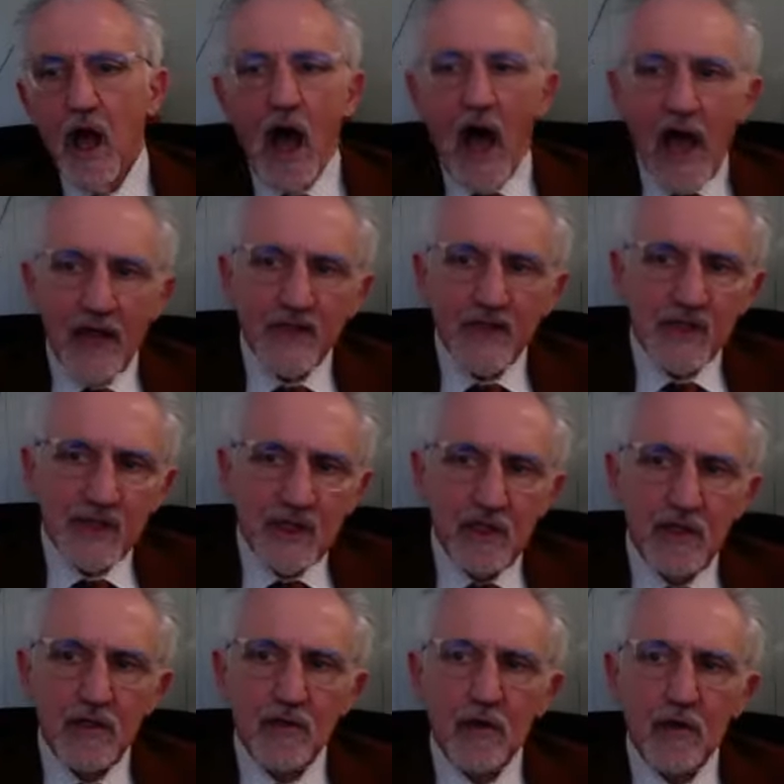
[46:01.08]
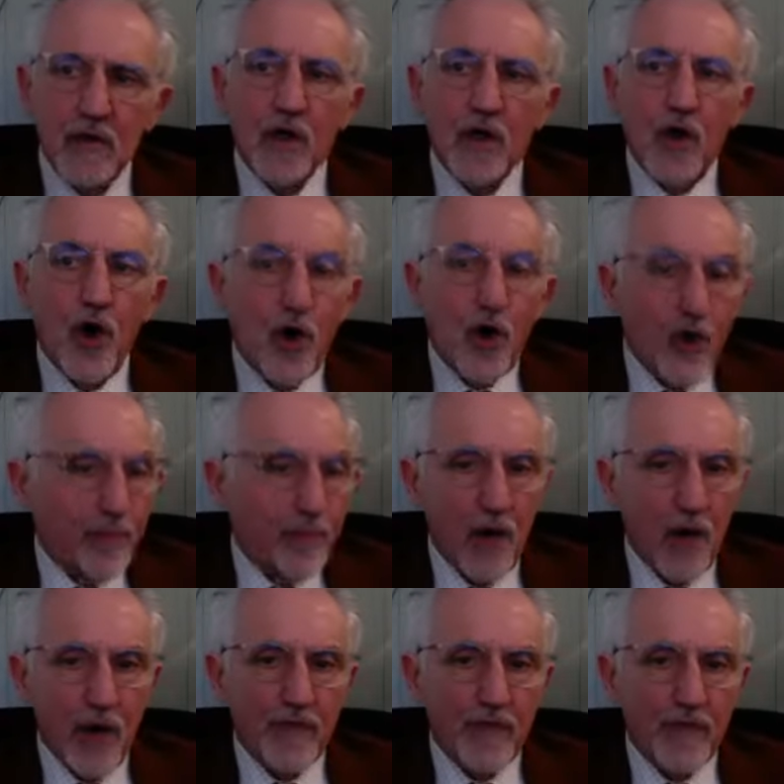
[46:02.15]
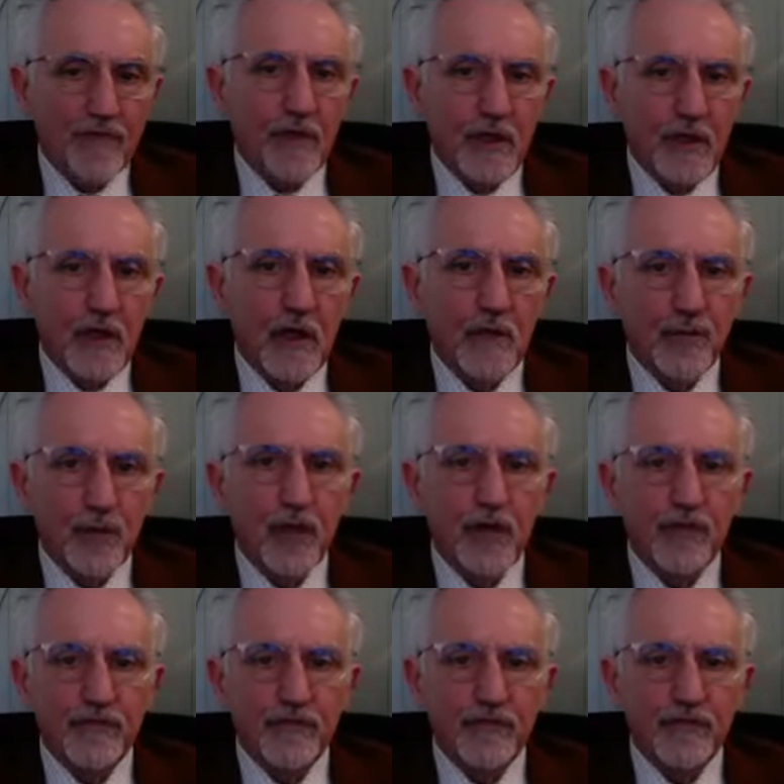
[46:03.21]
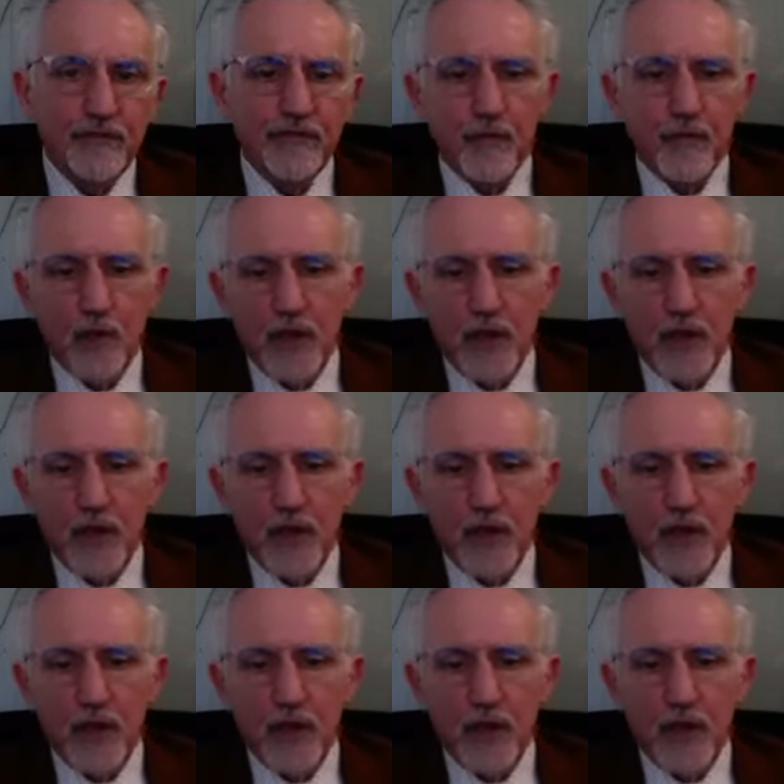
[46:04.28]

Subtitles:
I see hope, however, in a number of different